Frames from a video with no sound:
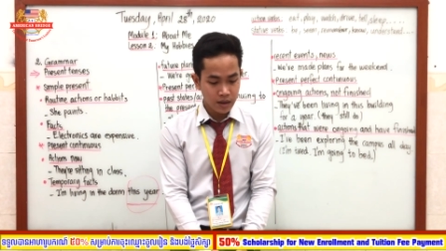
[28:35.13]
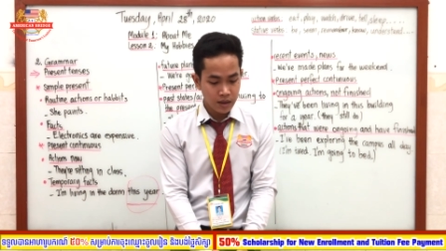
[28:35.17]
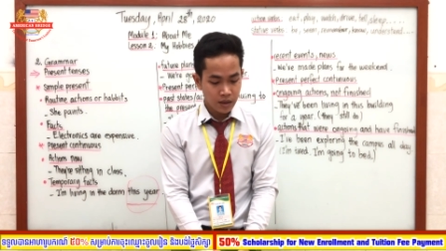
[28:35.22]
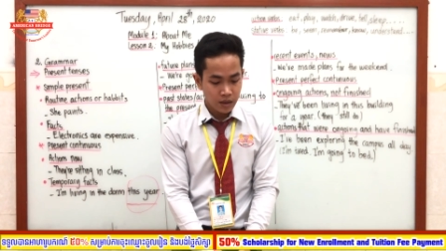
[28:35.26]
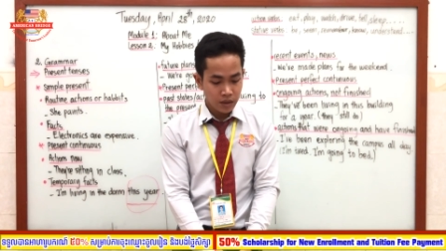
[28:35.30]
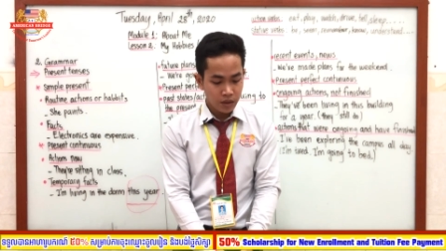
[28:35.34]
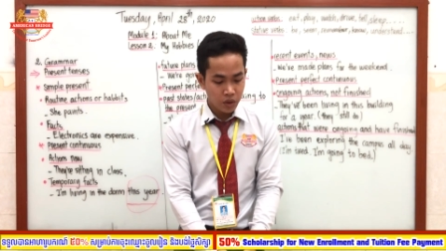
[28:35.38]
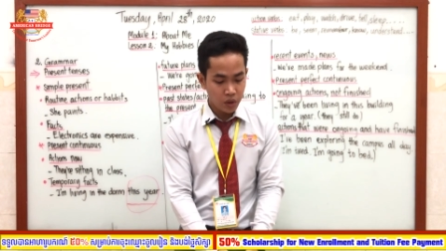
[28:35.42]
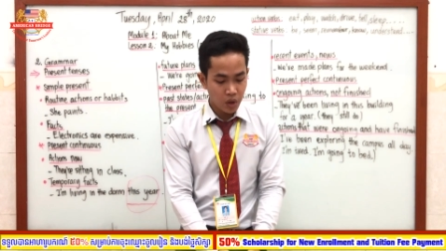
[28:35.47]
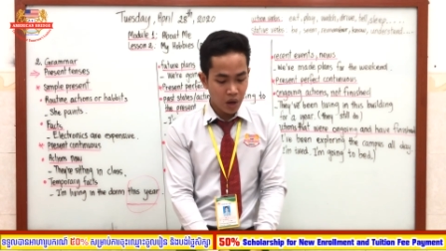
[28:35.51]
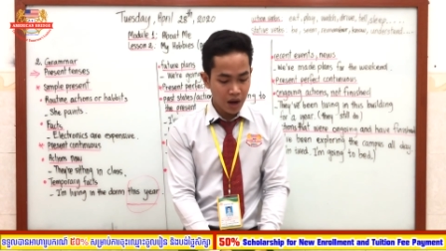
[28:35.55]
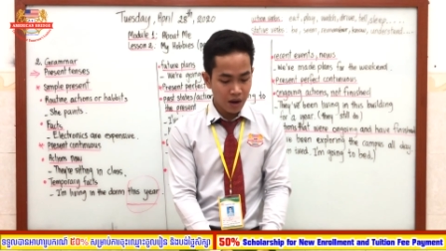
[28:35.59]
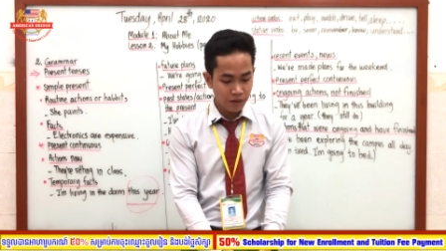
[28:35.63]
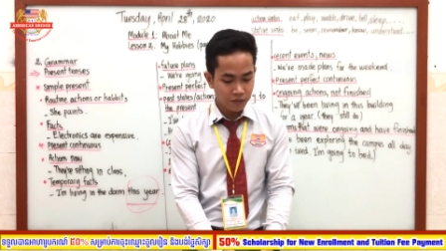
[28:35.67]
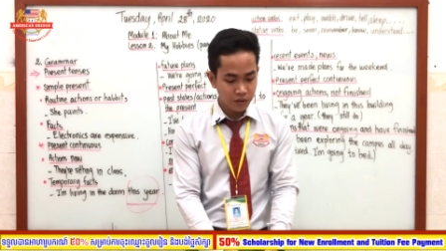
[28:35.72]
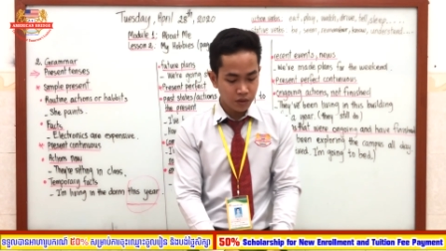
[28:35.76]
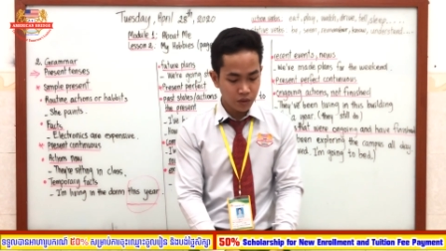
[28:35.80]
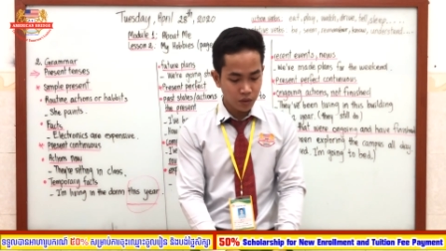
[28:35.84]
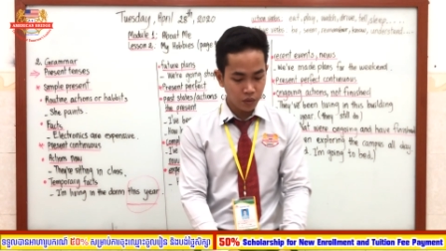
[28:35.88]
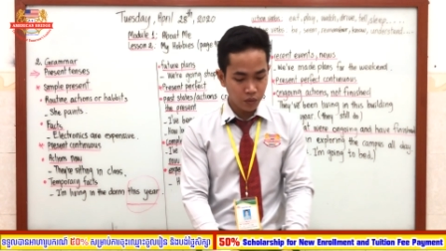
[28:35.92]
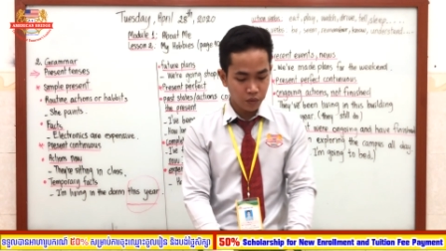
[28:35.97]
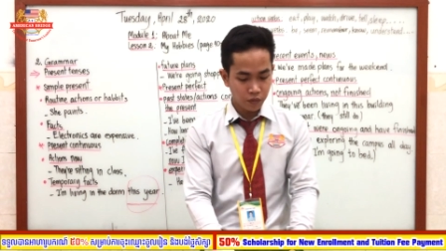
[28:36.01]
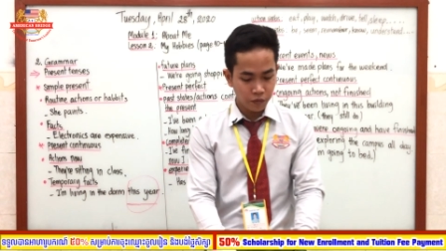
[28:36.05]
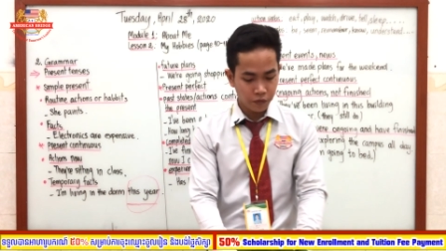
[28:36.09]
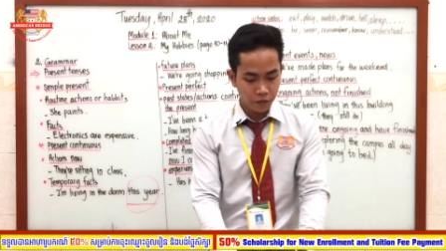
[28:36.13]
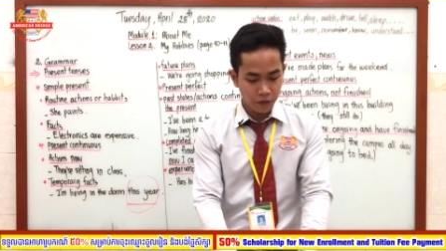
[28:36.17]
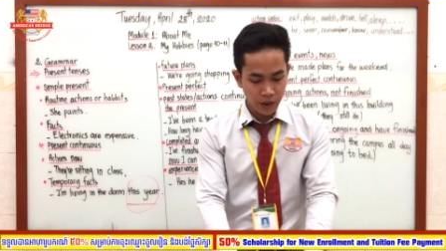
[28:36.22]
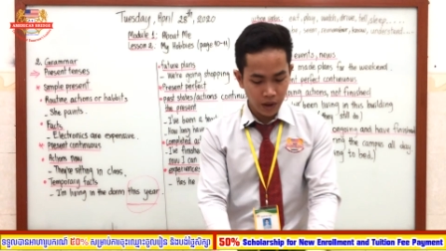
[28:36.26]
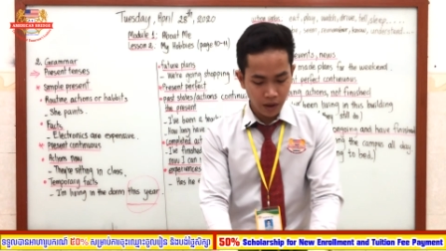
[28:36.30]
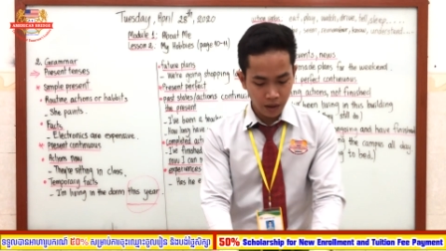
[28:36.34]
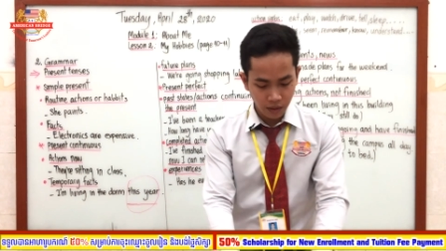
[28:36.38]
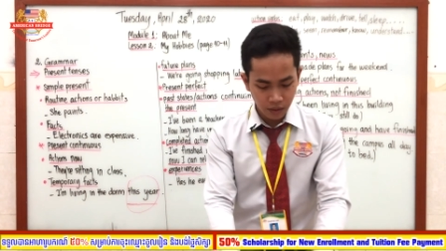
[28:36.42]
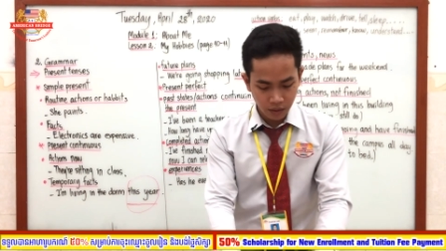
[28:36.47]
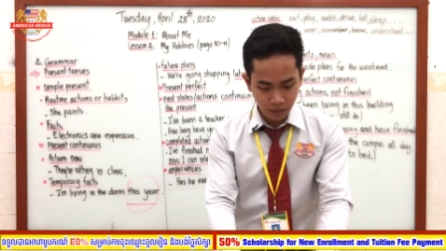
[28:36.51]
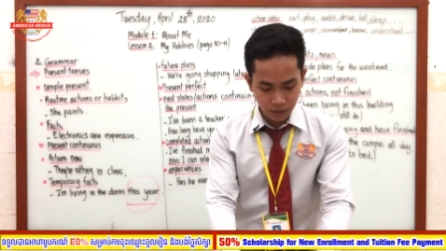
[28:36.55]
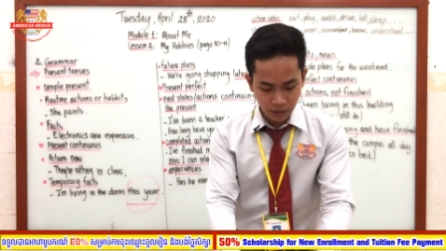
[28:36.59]
You have to
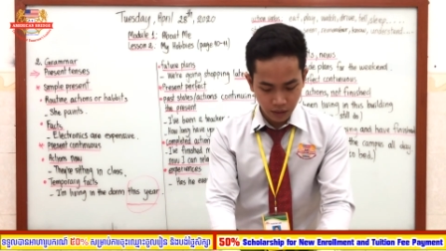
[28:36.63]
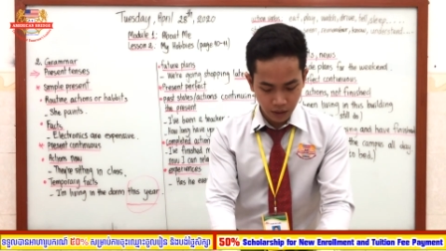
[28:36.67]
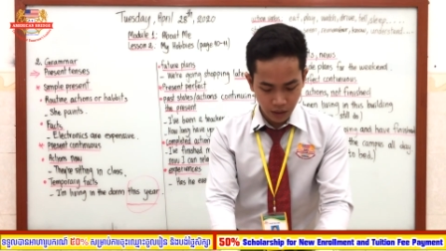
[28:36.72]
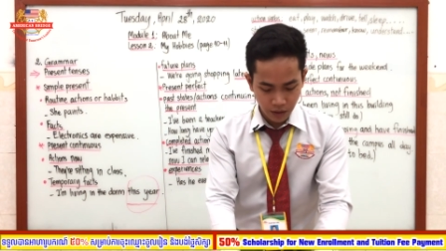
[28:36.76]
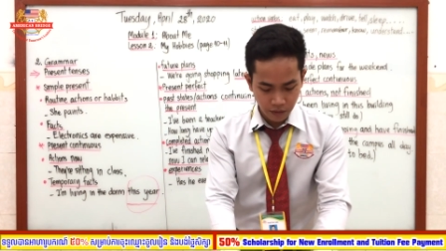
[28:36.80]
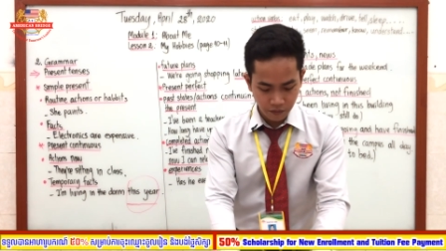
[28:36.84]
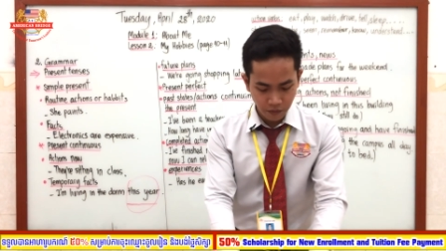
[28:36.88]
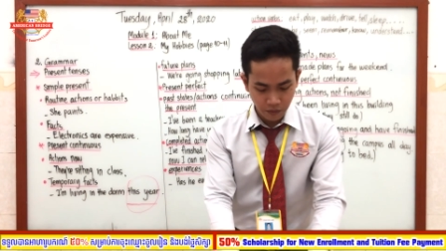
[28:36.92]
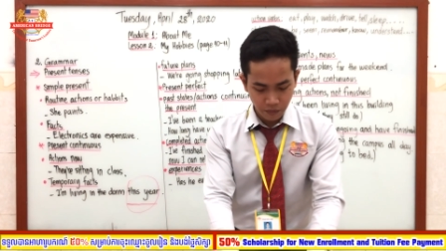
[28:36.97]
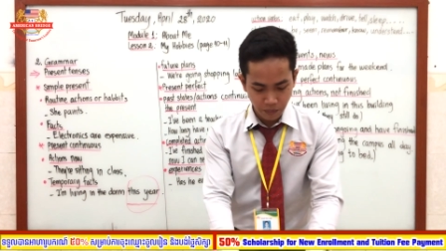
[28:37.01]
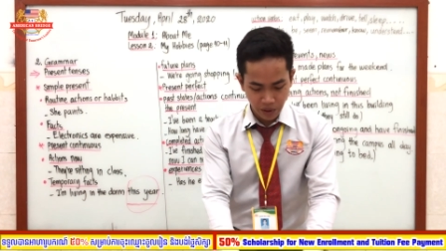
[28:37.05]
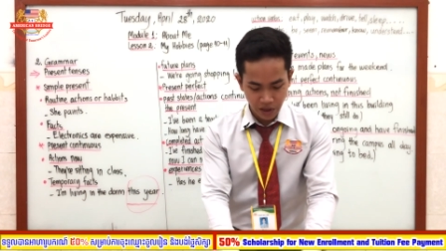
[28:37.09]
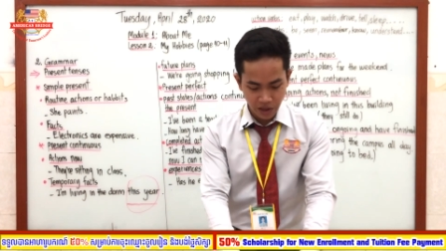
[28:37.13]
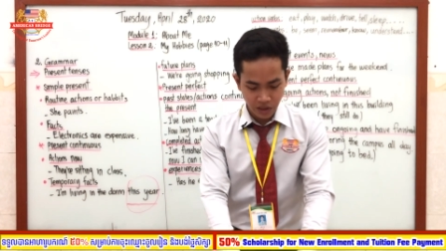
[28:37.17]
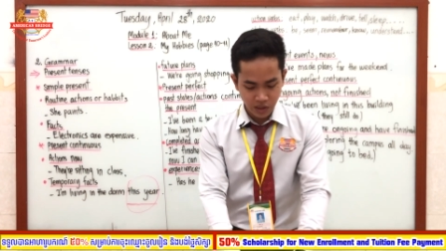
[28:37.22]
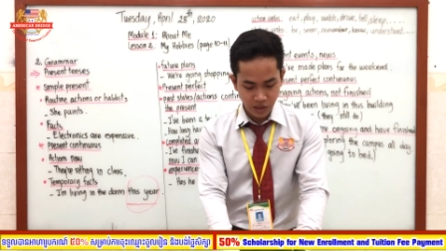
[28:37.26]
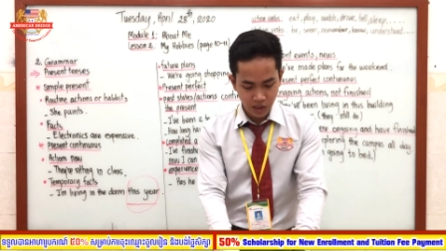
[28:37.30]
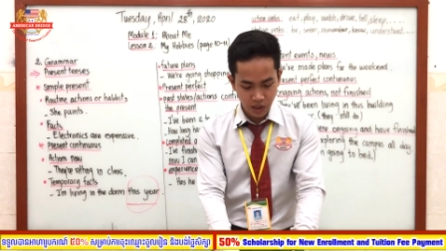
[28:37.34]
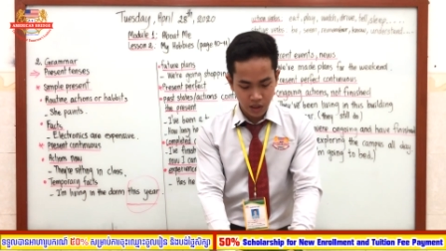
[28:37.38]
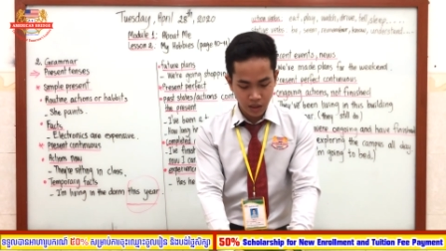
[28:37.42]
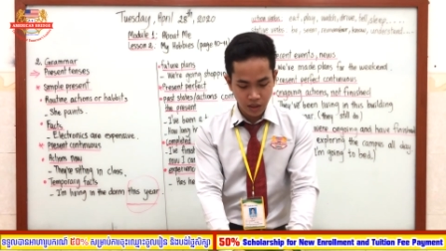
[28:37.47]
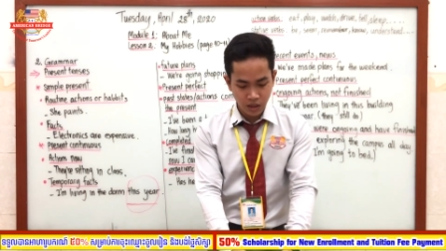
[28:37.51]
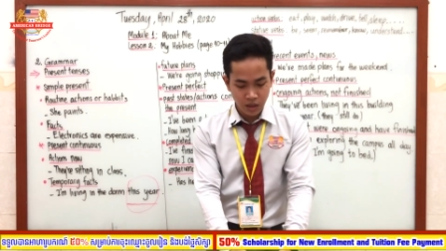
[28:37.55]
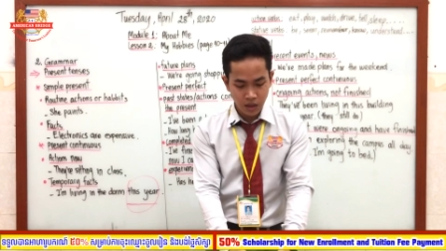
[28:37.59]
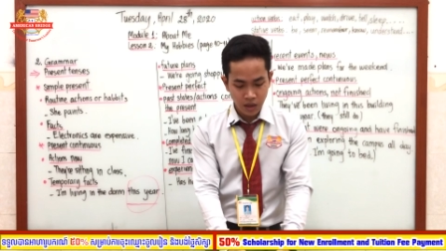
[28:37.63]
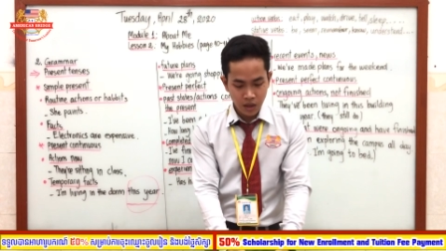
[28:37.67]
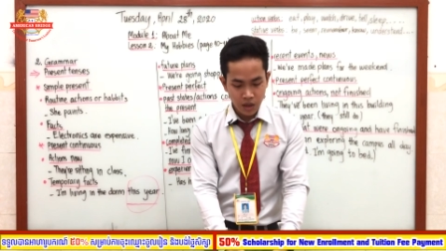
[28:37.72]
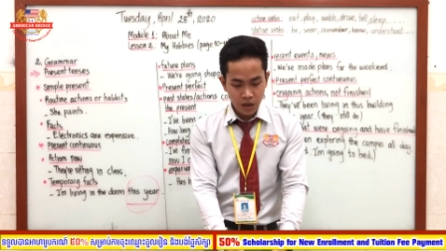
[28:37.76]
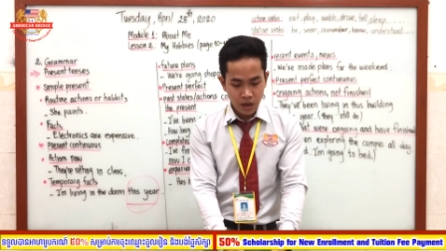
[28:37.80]
fill the information